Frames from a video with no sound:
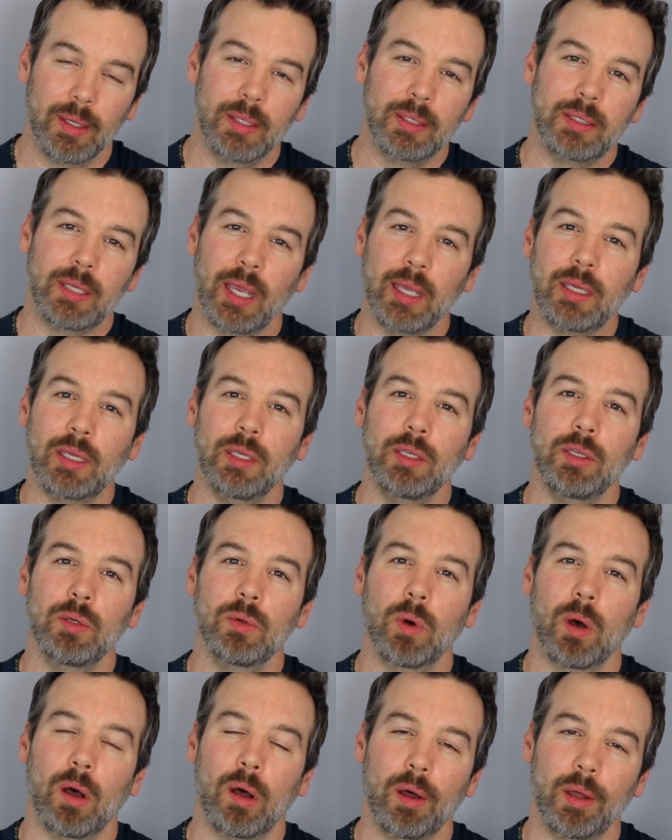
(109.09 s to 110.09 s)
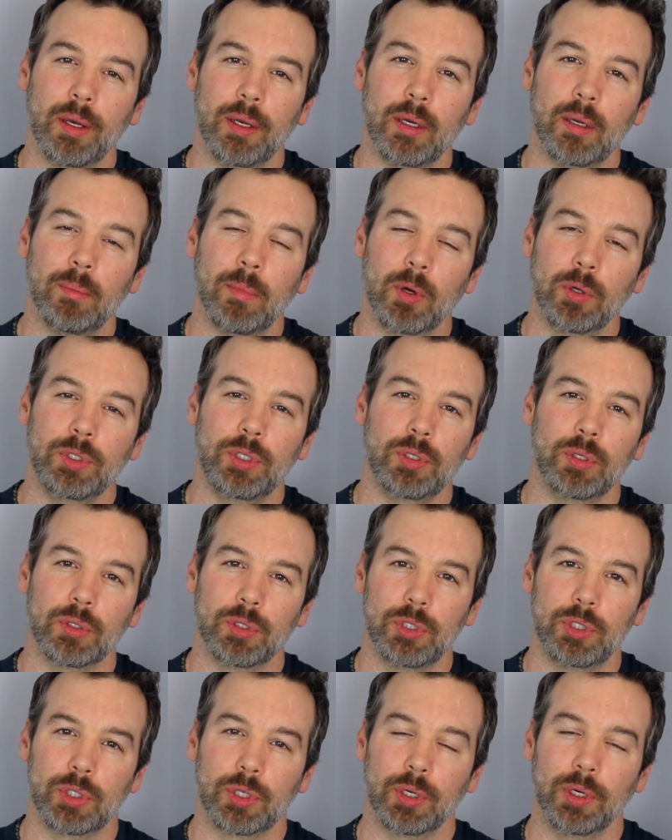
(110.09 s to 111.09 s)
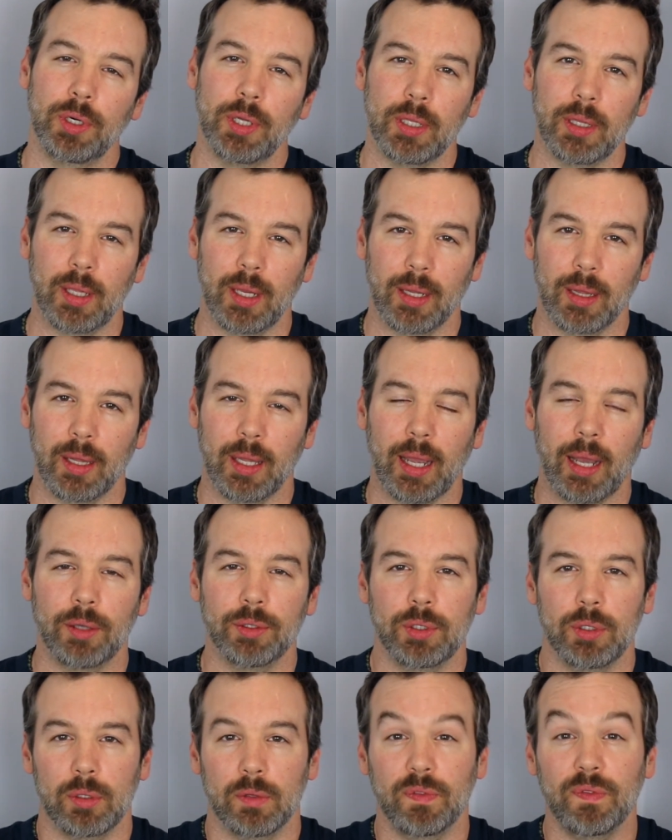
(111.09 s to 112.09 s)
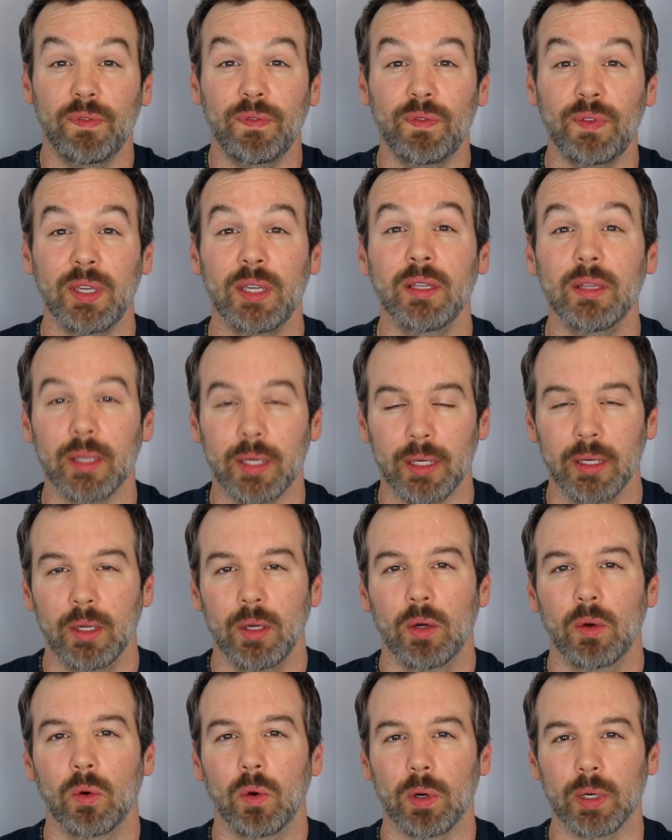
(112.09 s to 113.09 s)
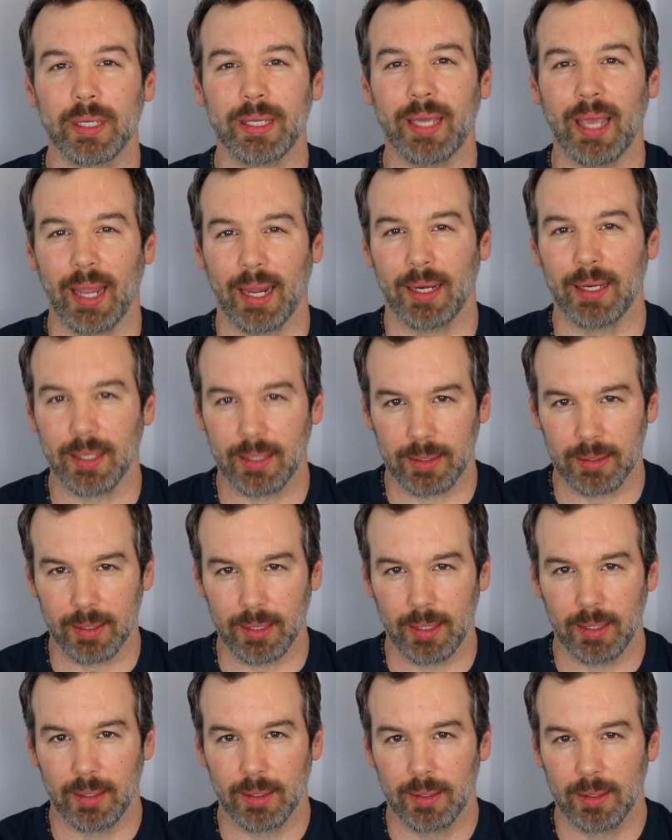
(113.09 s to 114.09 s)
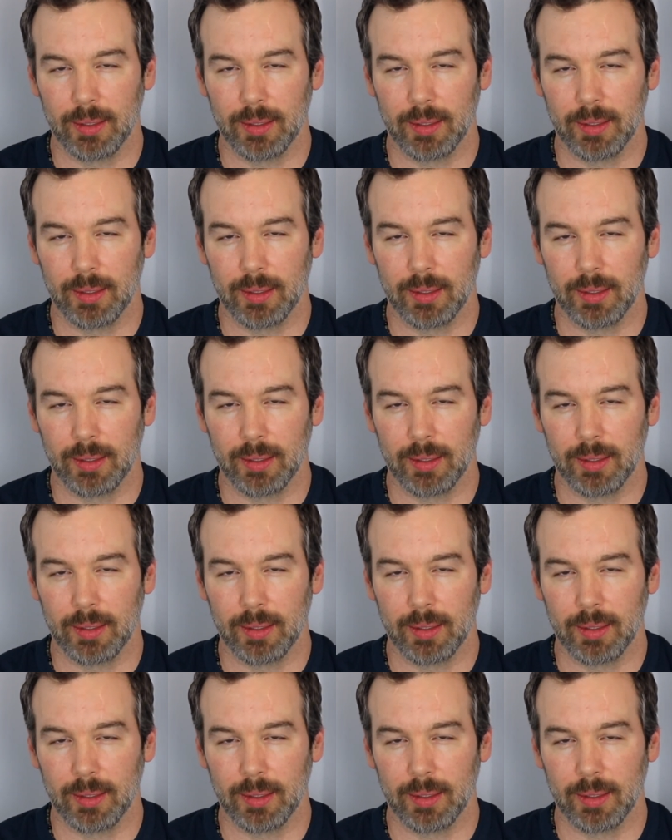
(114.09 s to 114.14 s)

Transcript: taking you on an emotional journey that allows you to feel it organically,